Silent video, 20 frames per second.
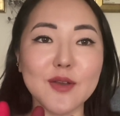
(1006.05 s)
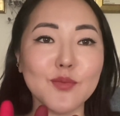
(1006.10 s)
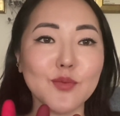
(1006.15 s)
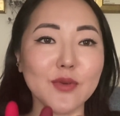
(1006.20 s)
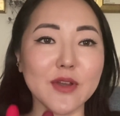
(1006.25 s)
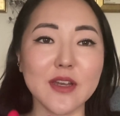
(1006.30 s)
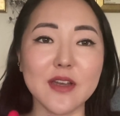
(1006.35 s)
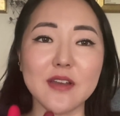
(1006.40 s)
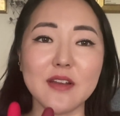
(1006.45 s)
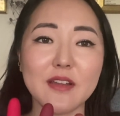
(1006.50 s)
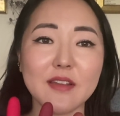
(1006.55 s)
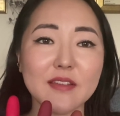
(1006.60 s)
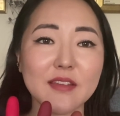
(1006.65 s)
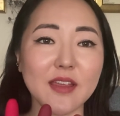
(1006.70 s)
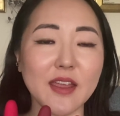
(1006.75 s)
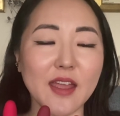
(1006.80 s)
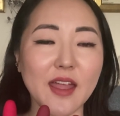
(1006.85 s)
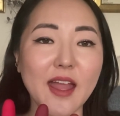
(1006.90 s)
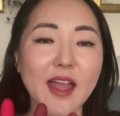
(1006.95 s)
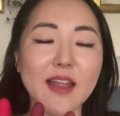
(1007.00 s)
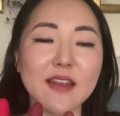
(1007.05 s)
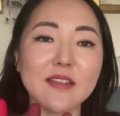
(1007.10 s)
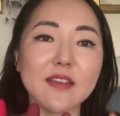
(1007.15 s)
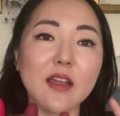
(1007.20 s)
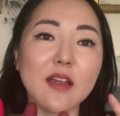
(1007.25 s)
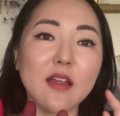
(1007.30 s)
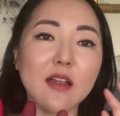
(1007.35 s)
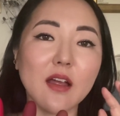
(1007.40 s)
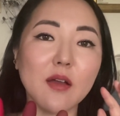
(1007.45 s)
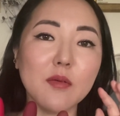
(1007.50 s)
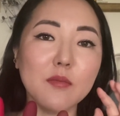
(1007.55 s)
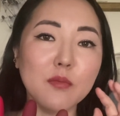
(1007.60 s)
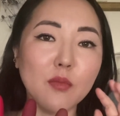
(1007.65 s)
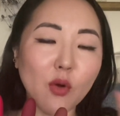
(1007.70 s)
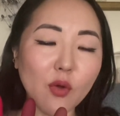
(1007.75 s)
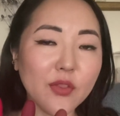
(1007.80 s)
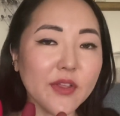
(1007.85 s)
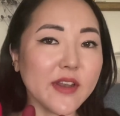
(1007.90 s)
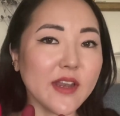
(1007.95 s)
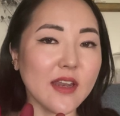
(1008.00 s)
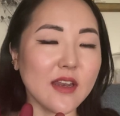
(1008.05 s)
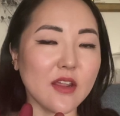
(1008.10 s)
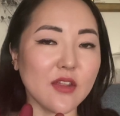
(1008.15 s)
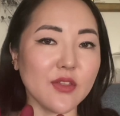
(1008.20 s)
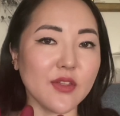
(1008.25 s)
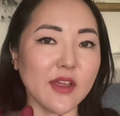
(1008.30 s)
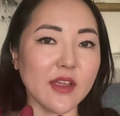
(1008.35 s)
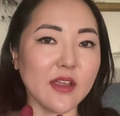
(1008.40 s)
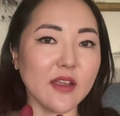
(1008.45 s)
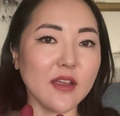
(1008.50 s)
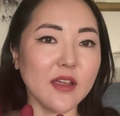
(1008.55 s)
really nice kit. And more than anything,